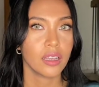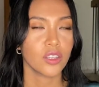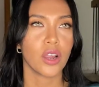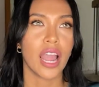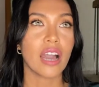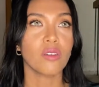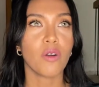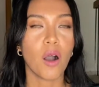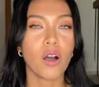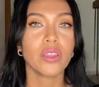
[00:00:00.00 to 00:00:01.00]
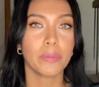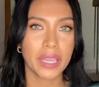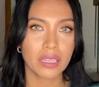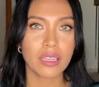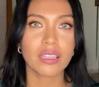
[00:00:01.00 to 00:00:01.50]
out of all the
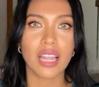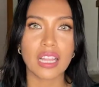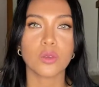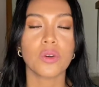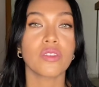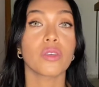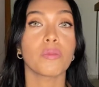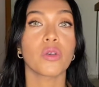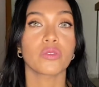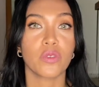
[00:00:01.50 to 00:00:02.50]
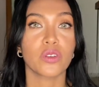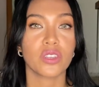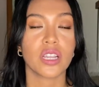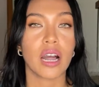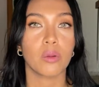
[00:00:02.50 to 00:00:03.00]
pieces, that's one of the most
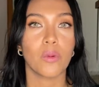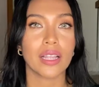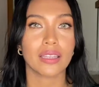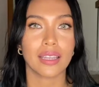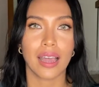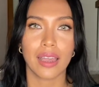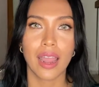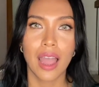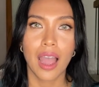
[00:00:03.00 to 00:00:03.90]
versatile ones that